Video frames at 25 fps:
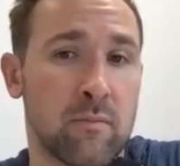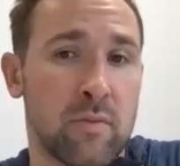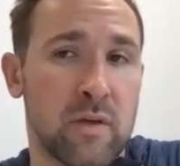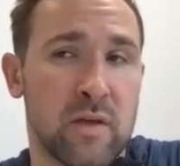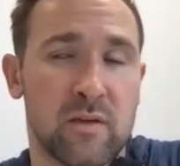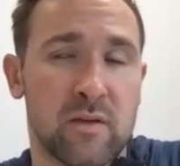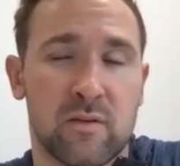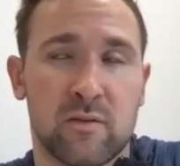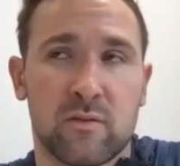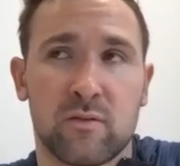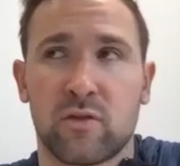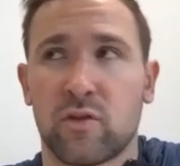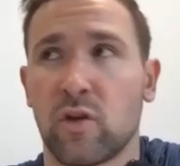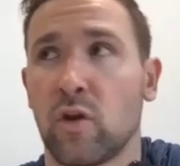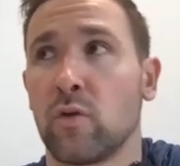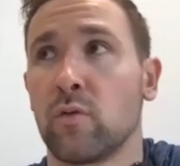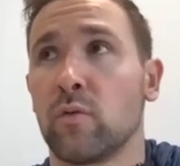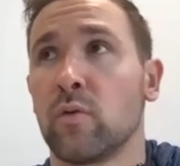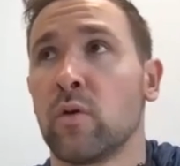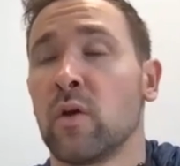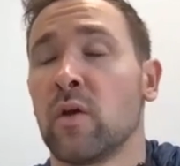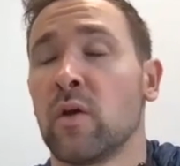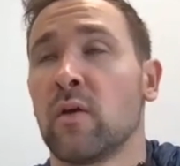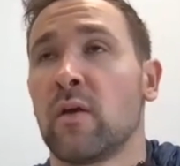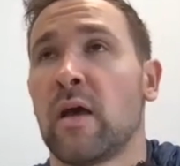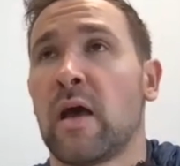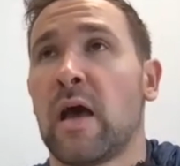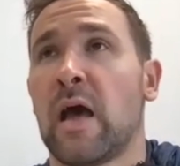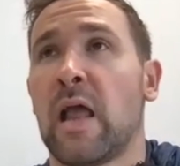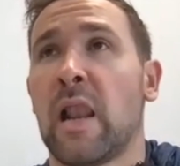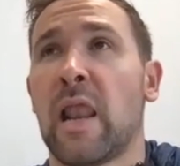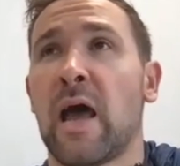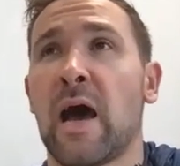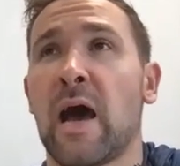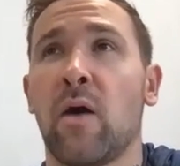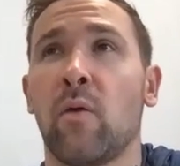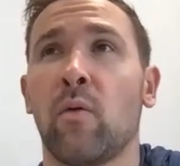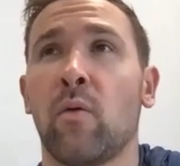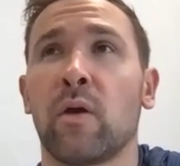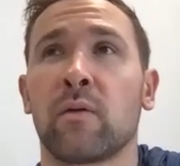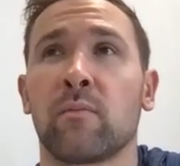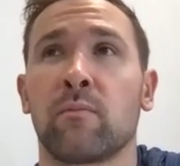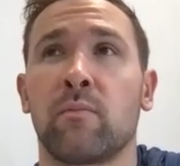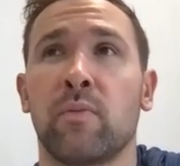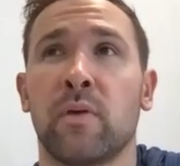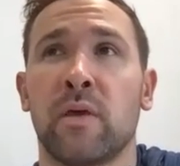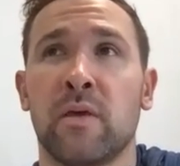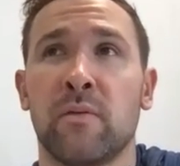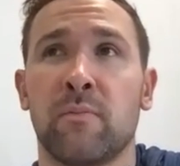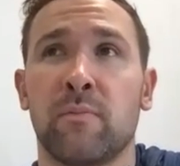be. So allowing
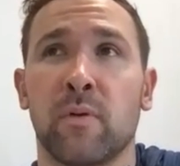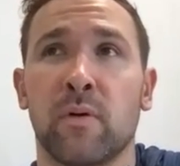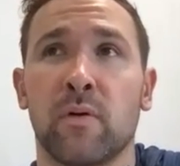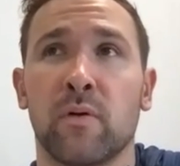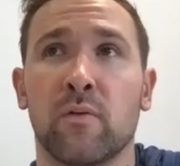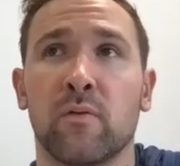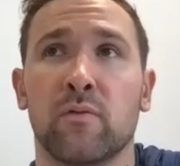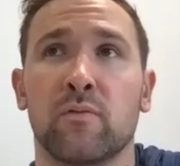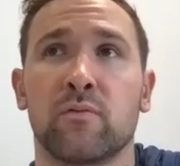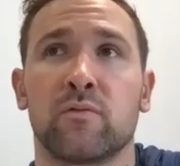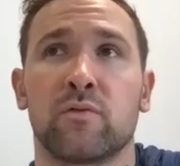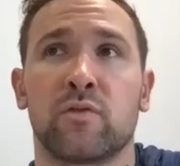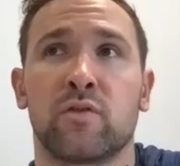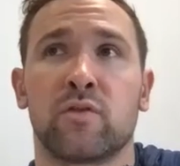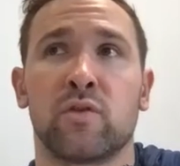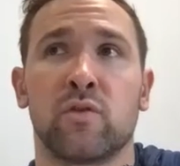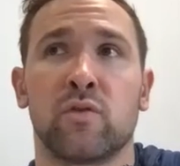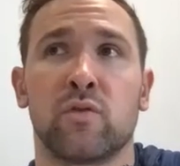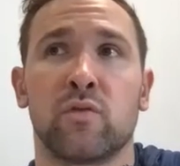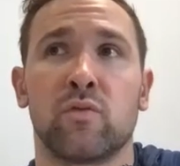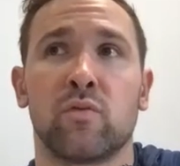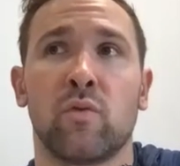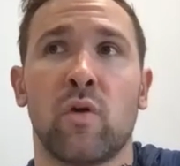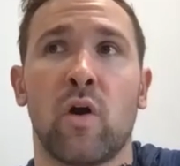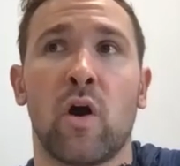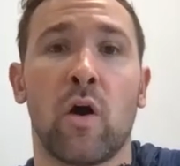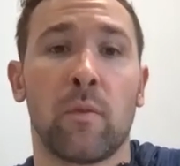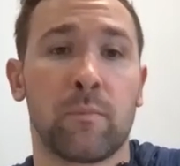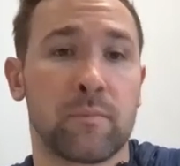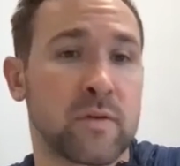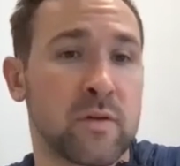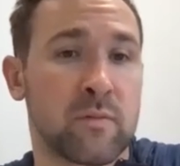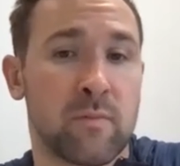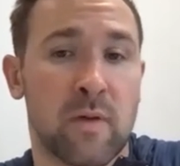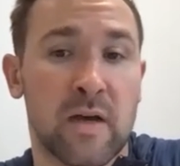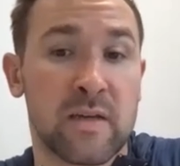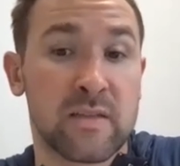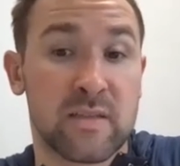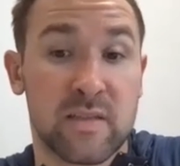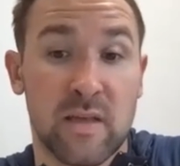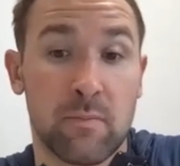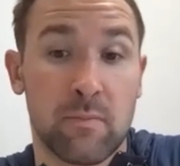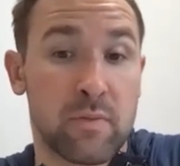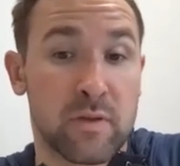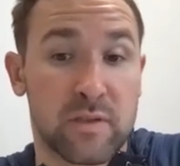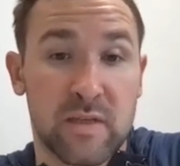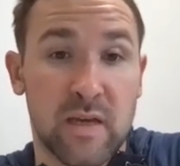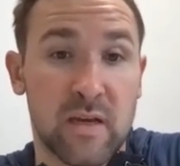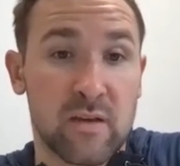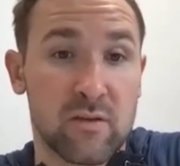people to optimize their
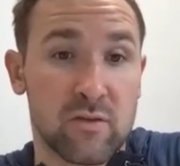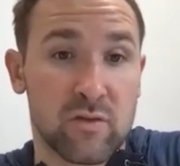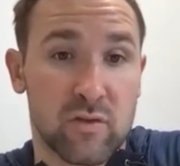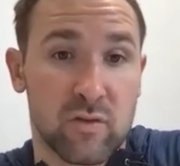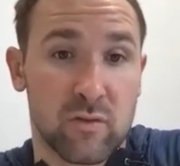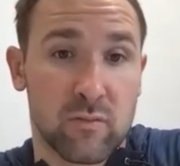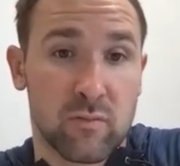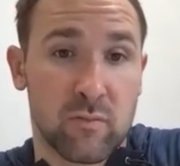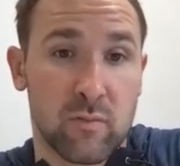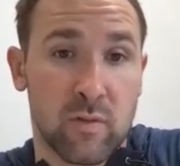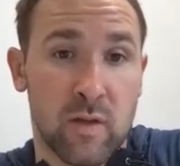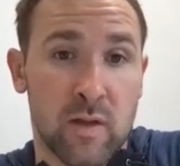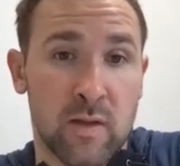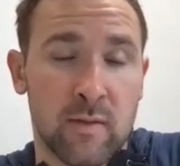potential.